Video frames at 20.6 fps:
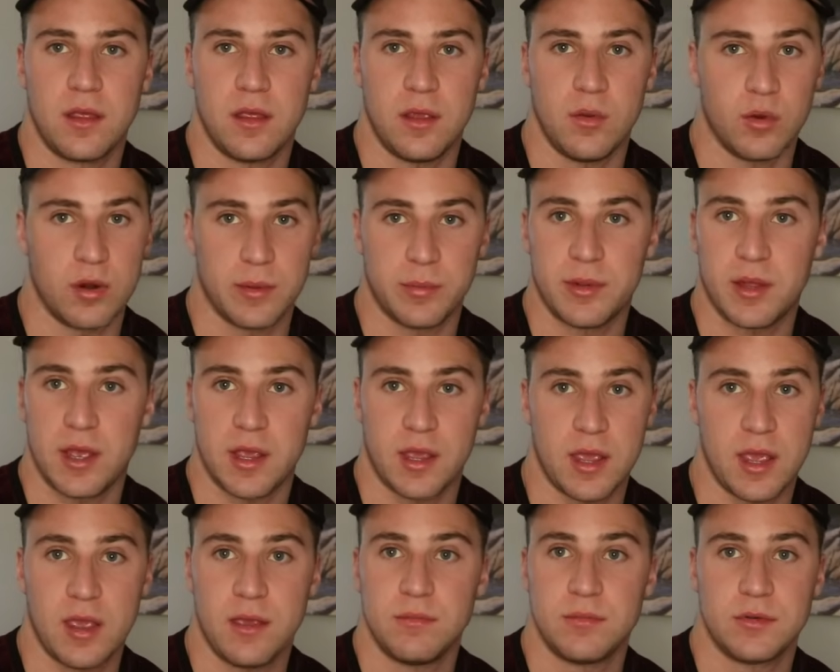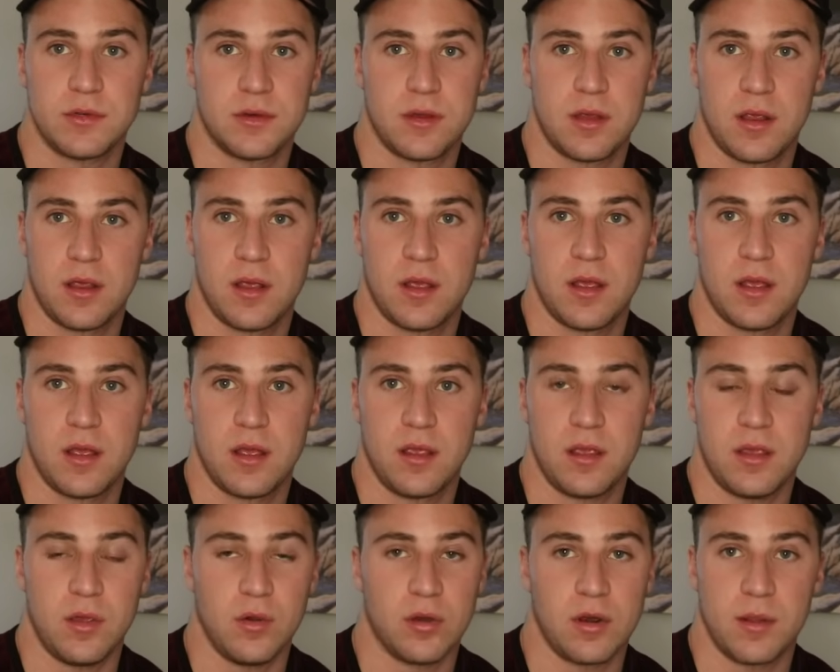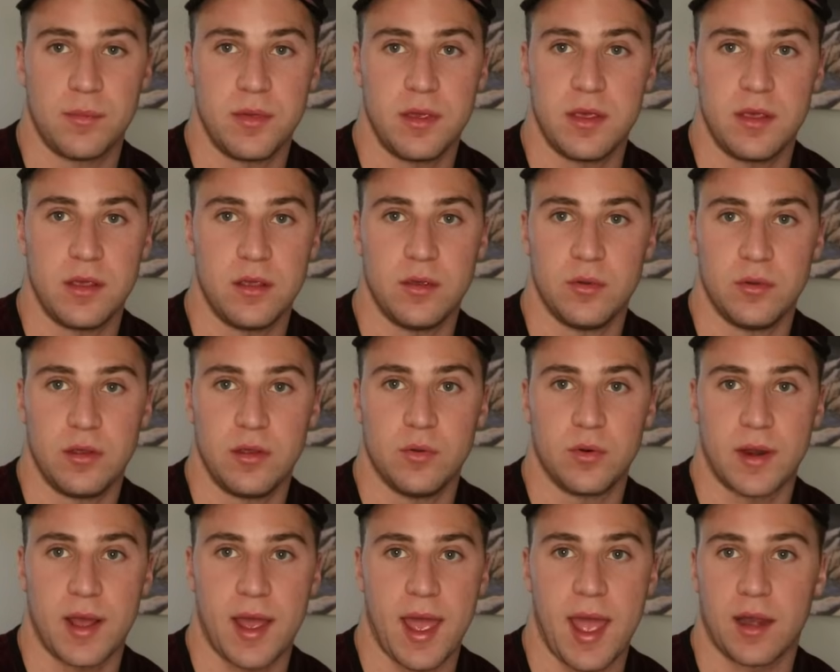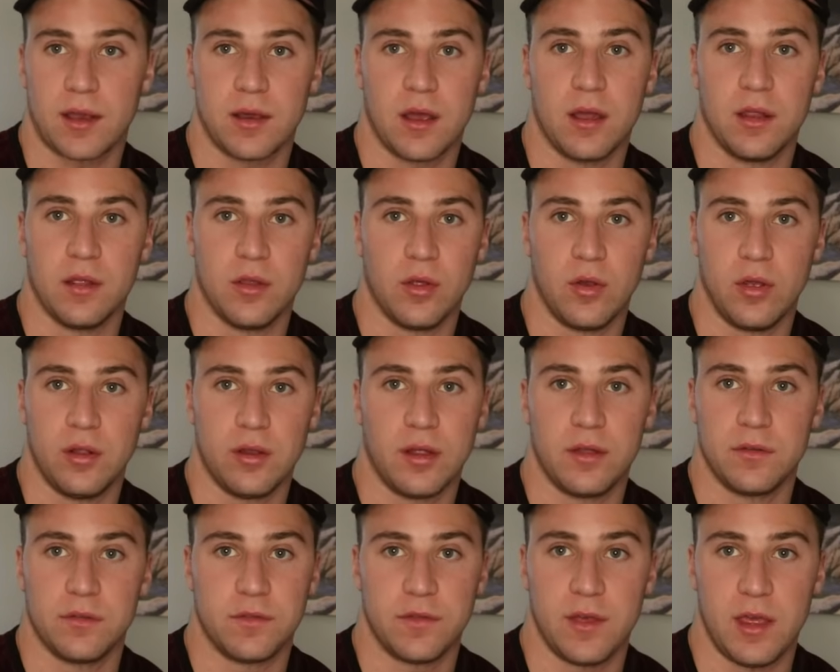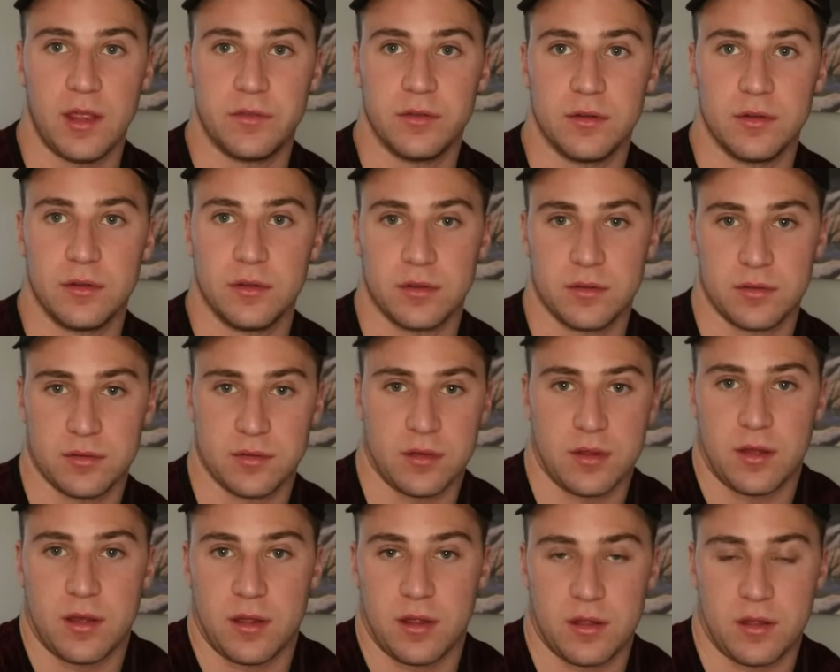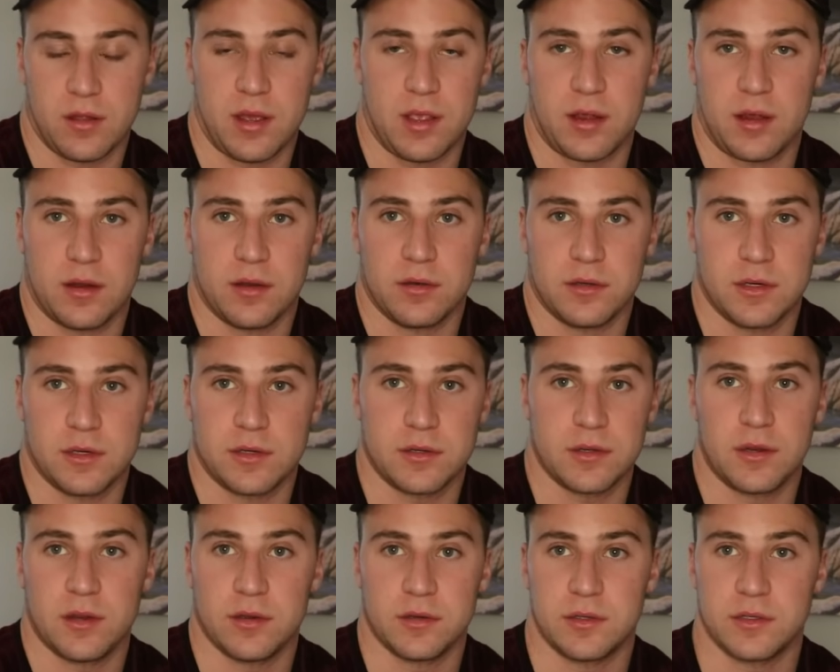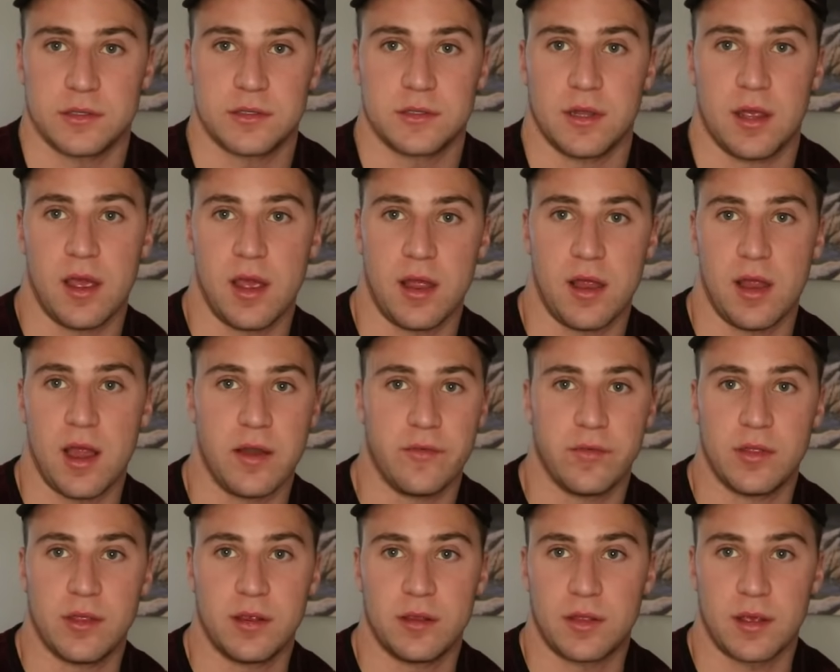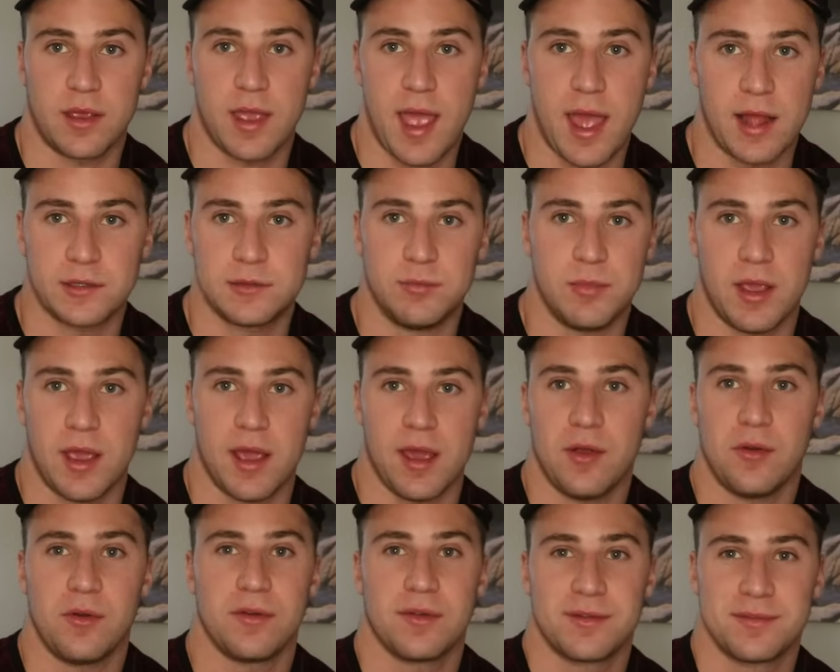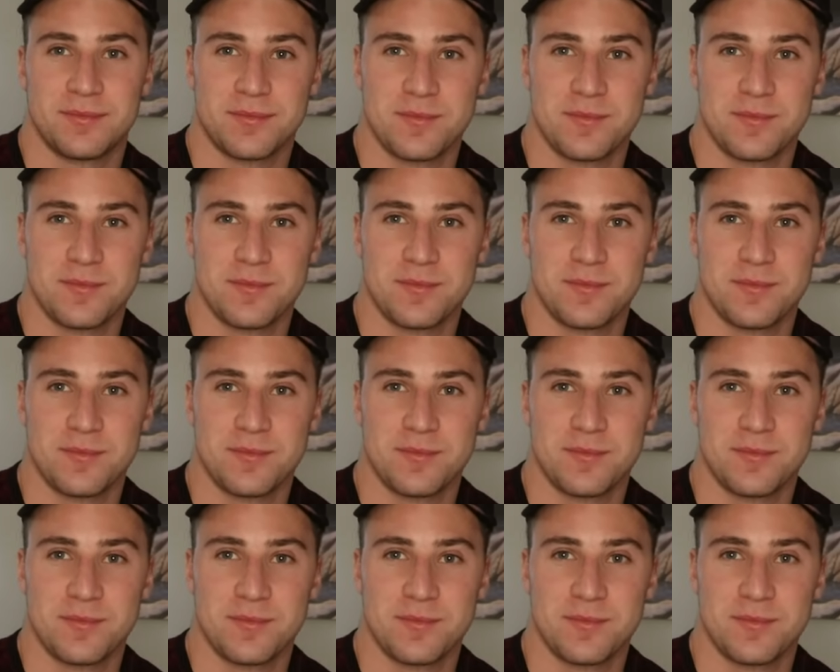You want to play games? You want to be, you want to act unloyal, unfaithful, like you're just everything, the cat's meow?